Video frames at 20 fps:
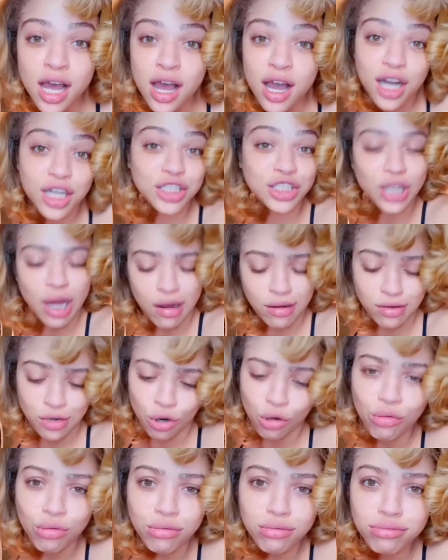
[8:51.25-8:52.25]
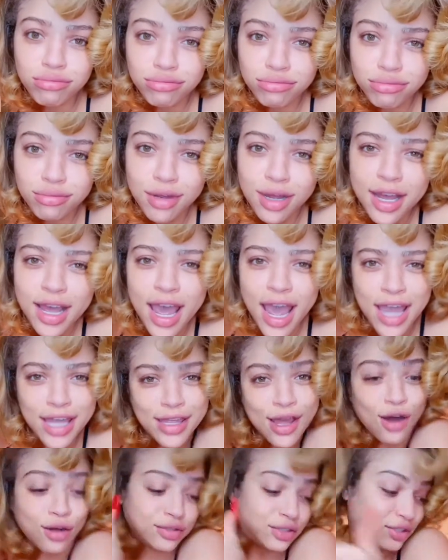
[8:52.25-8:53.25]
Because y'all know. And
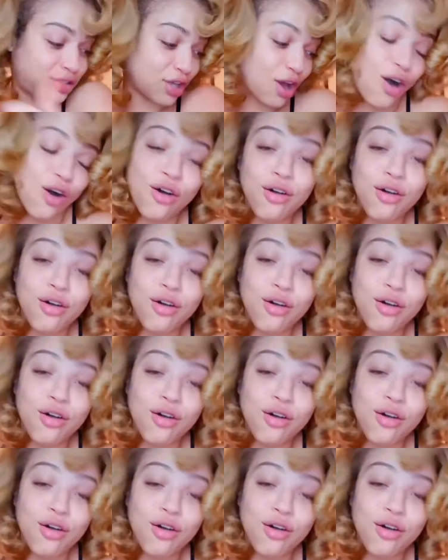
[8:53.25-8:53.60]
y'all saw.